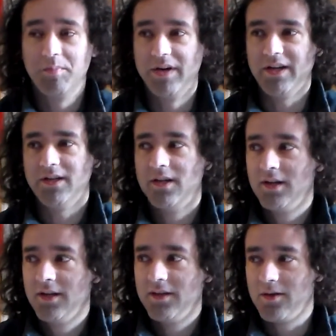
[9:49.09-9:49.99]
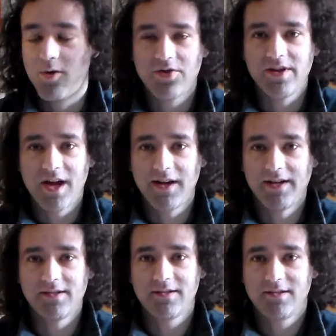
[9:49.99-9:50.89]
But the
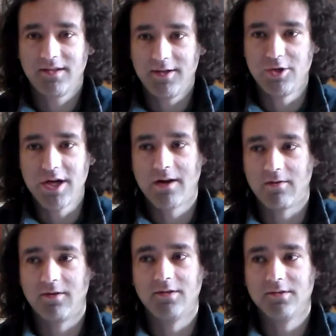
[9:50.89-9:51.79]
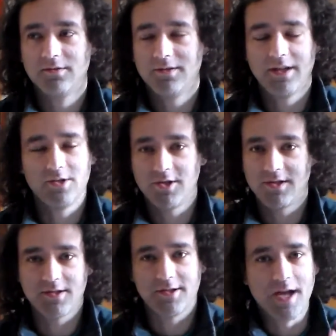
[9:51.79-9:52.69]
orthodontist in general is
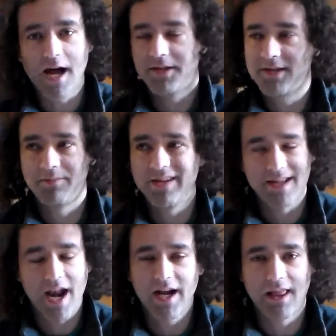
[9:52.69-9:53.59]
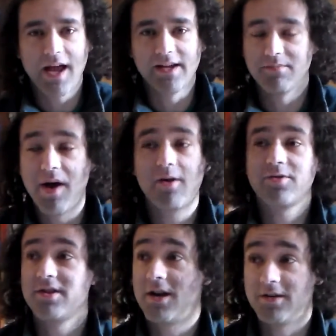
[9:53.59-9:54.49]
just not something that I liked. My
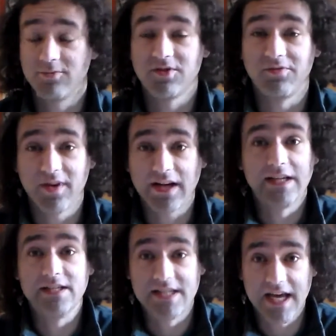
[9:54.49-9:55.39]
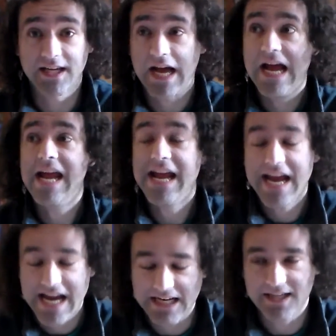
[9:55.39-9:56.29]
orthodontist was a fucking dick. I
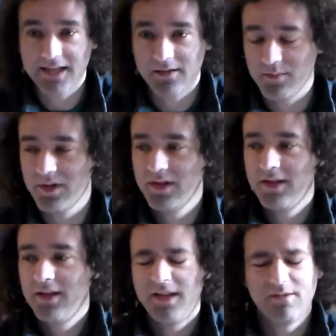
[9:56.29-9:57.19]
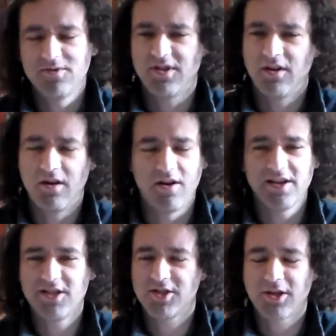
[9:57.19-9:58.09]
hated him. he just
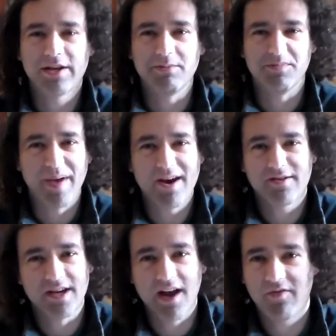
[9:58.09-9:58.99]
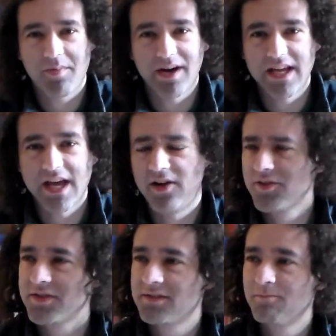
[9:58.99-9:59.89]
thought he was better than everybody
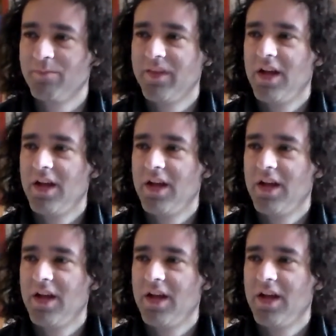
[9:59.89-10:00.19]
else.